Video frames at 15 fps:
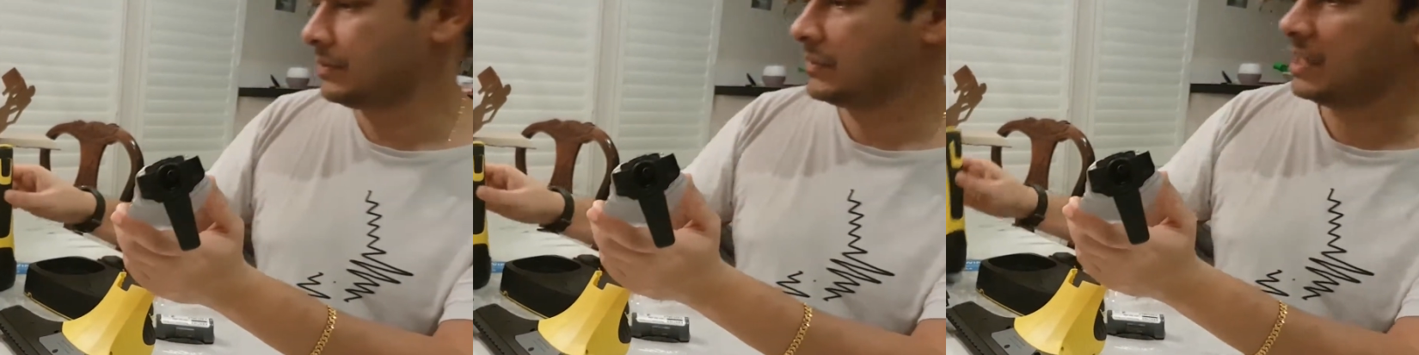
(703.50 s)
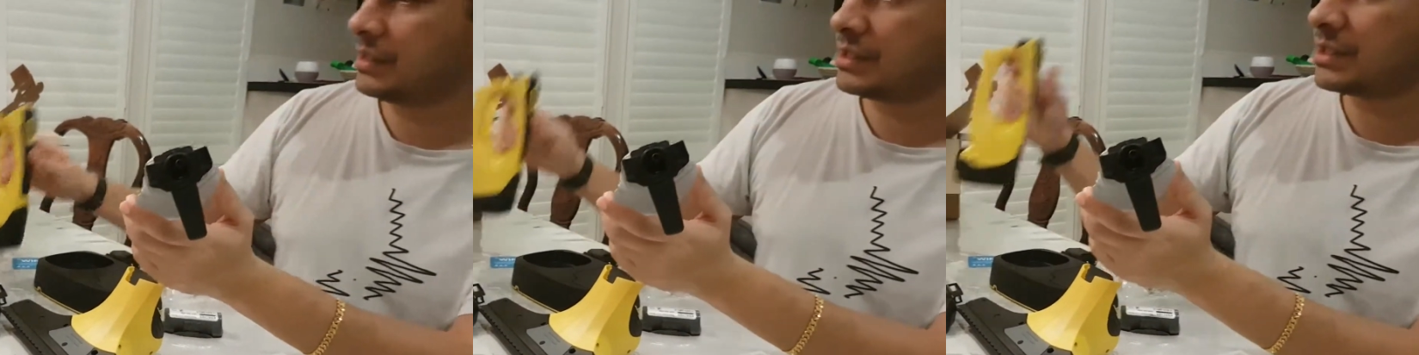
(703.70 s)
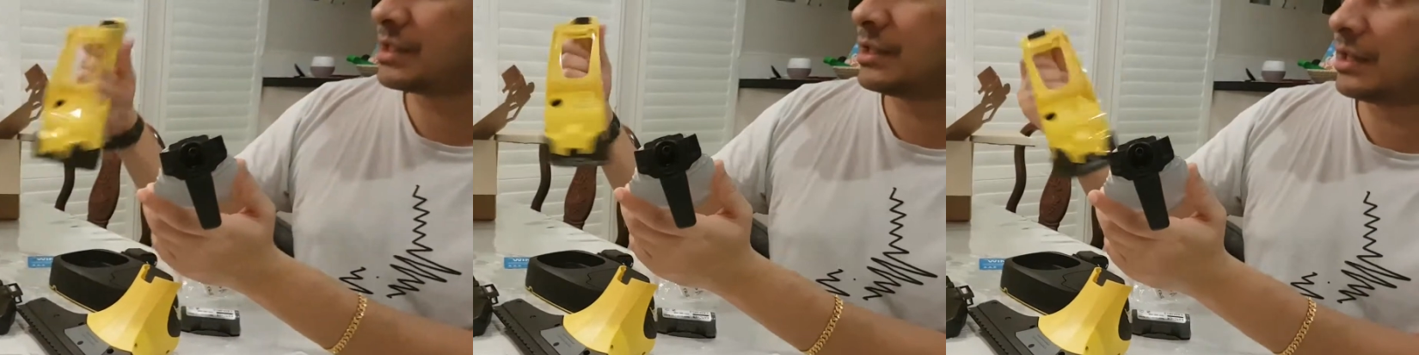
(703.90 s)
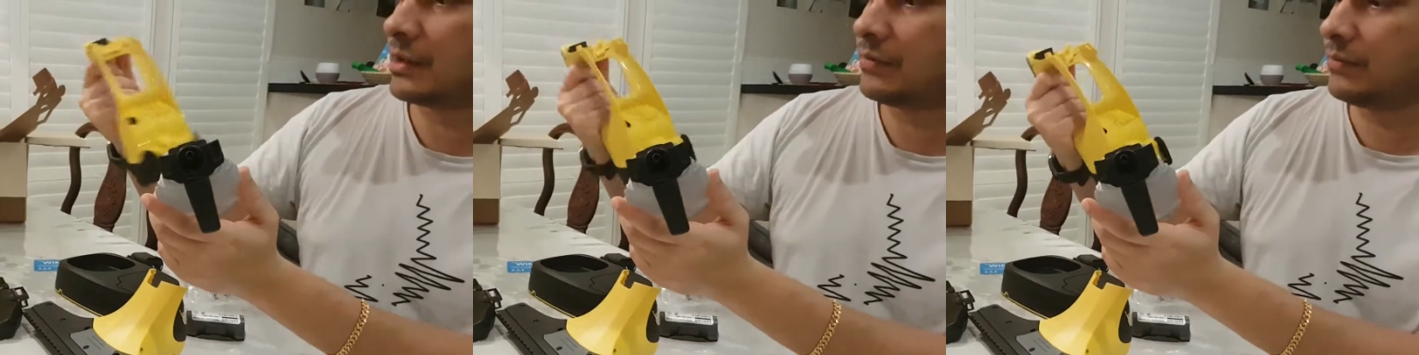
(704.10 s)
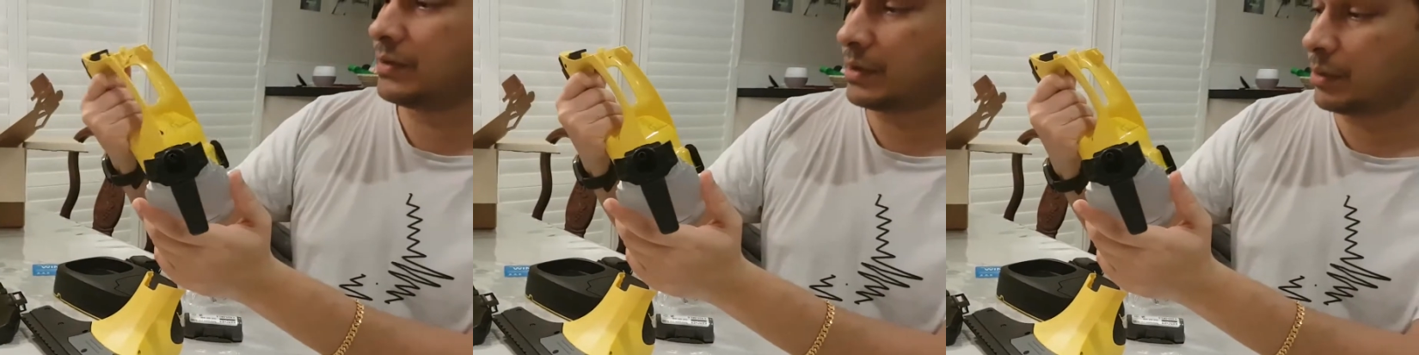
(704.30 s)
Yeah, it does click
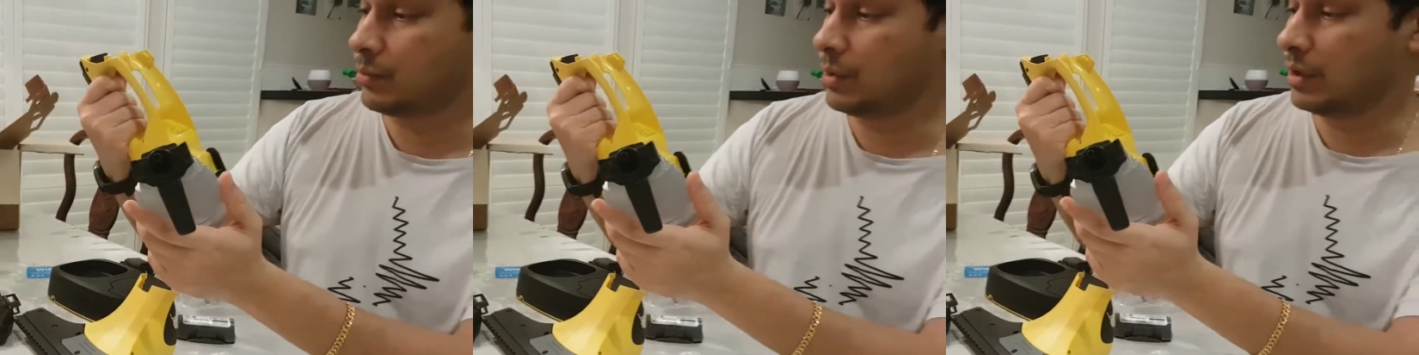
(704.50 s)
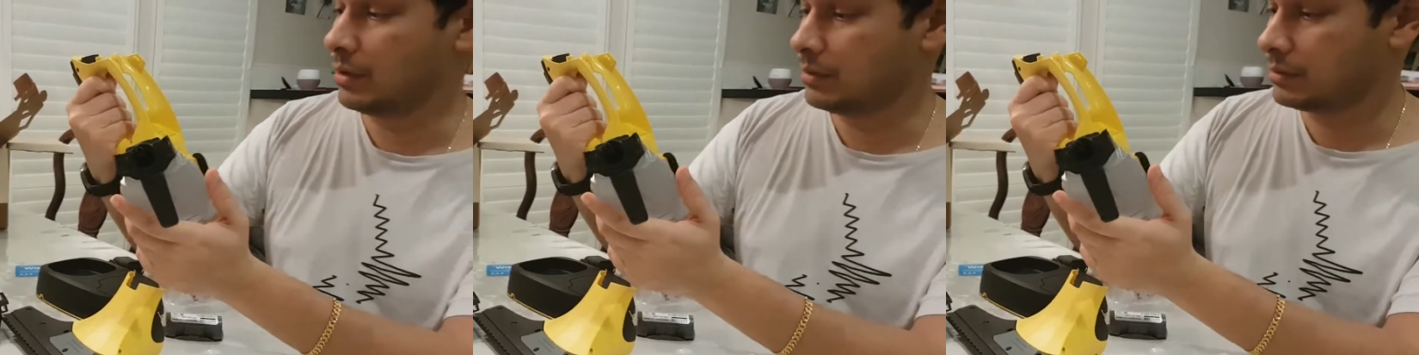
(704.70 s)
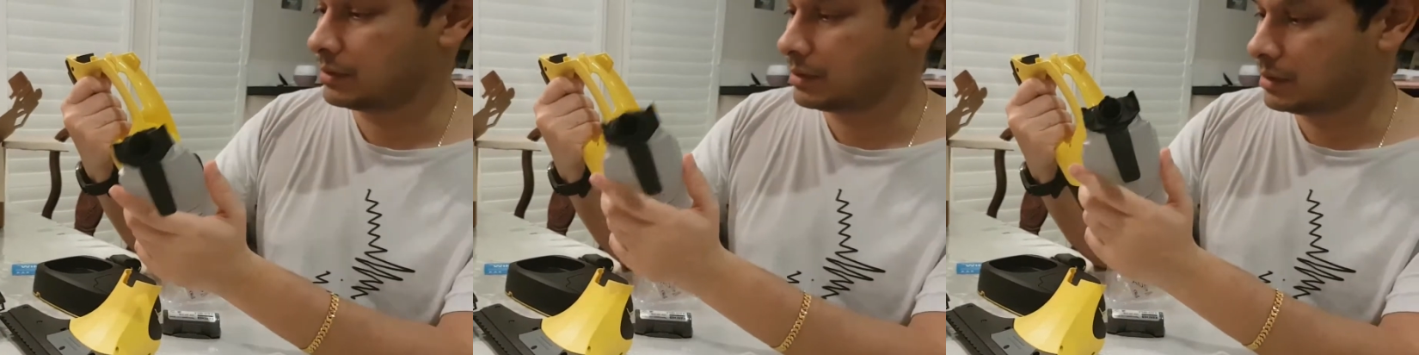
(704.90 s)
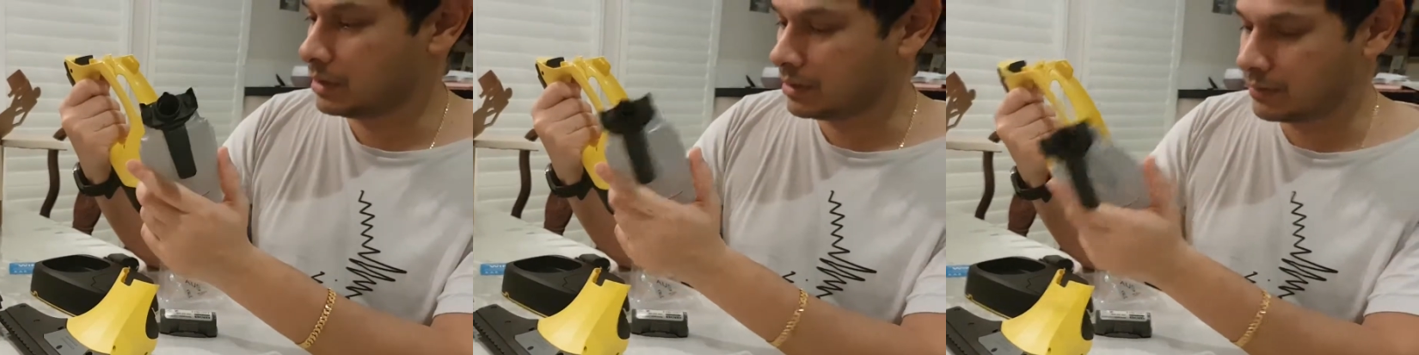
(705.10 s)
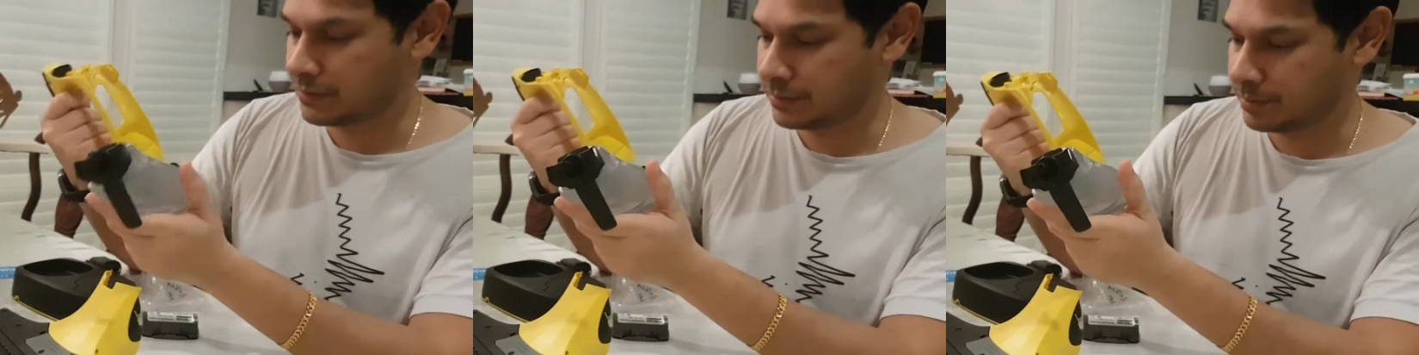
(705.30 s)
in very well. None
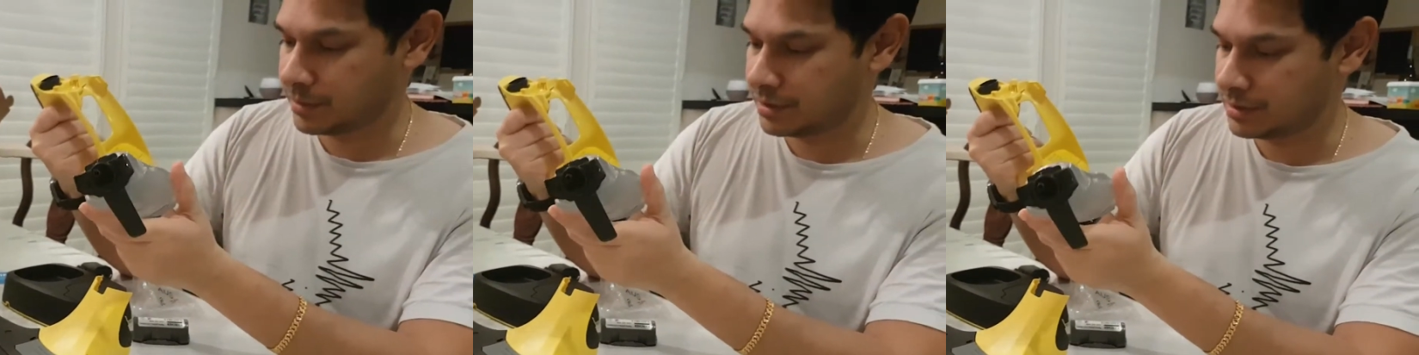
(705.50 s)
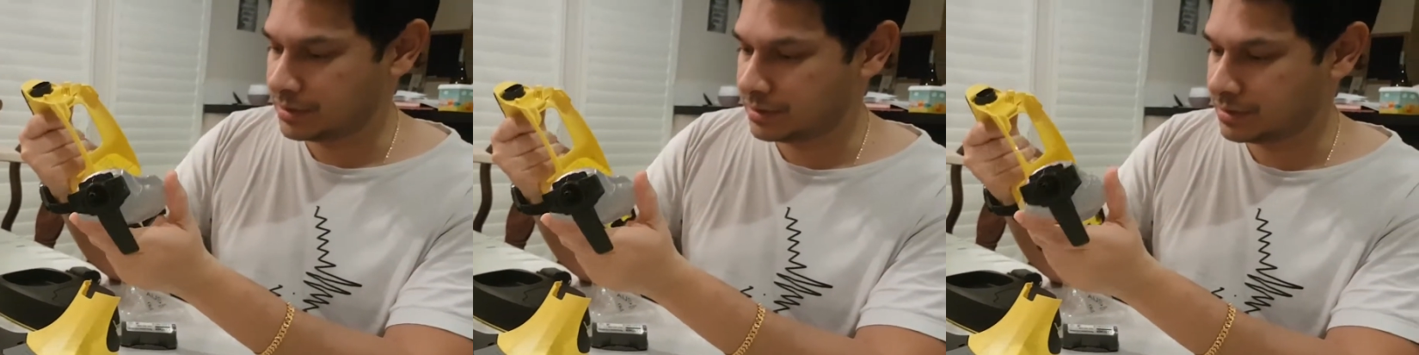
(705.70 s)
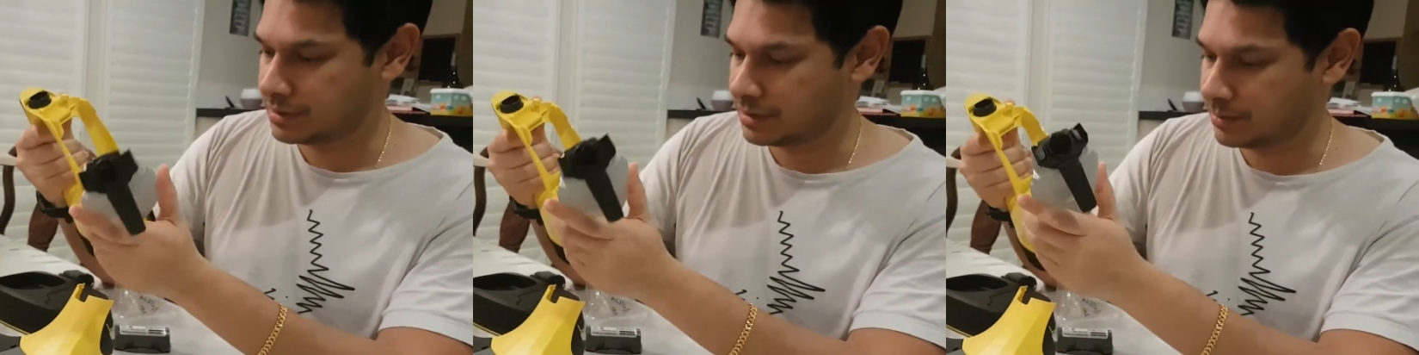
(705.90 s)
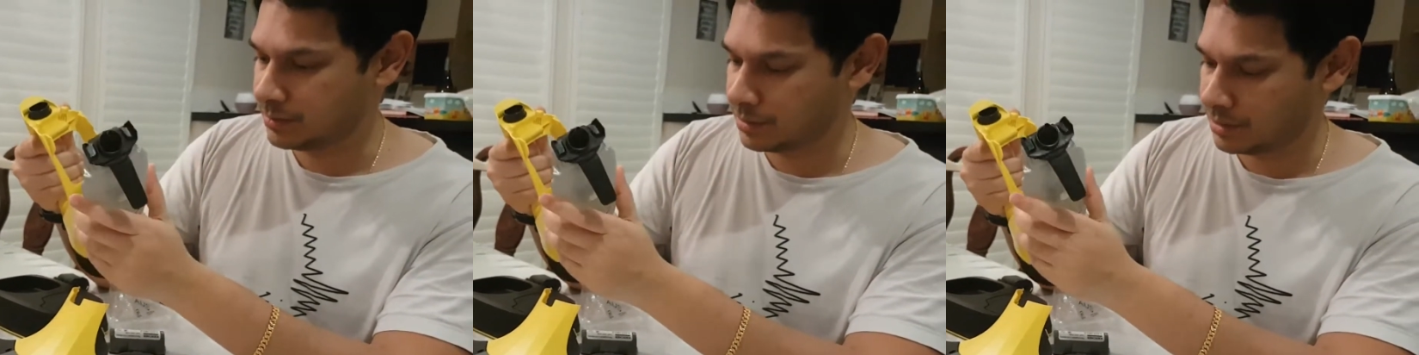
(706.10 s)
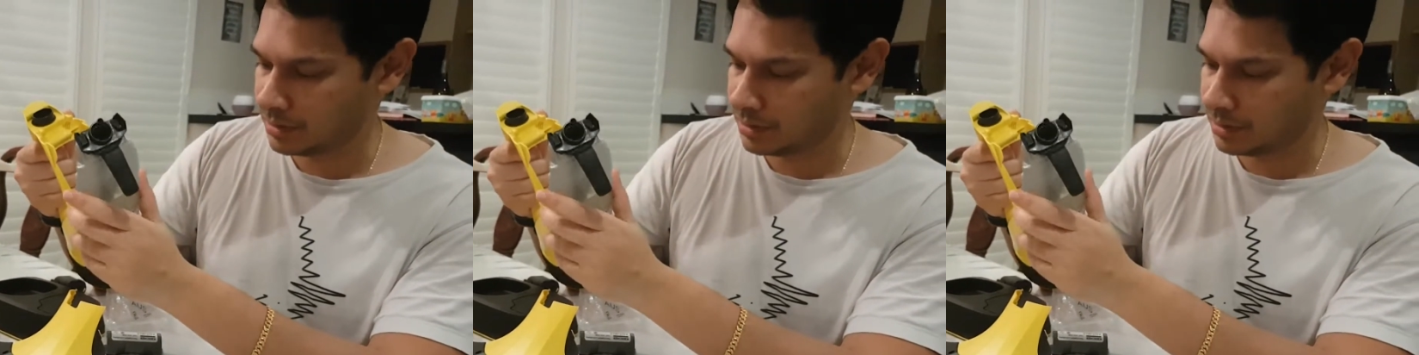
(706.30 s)
of the pieces seem